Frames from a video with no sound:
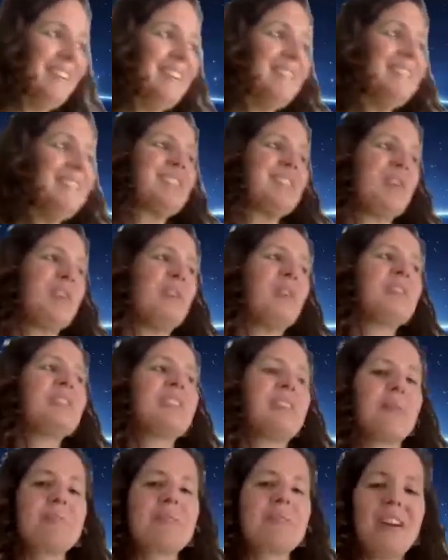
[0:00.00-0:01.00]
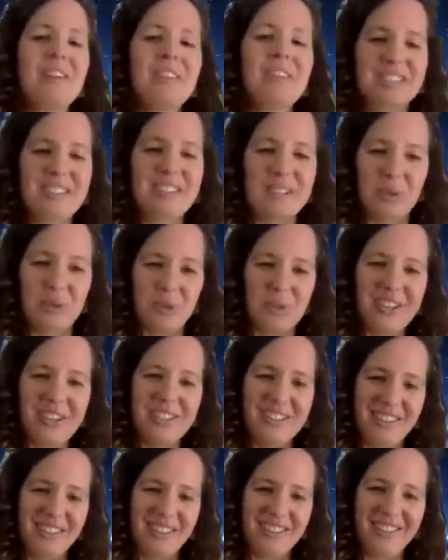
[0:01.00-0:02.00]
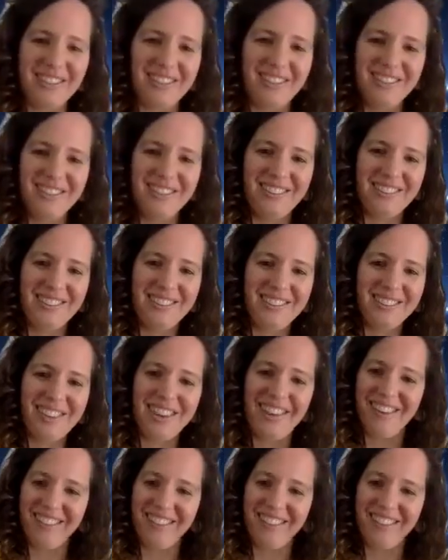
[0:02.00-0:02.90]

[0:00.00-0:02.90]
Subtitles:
So some kind of storyteller. Yeah.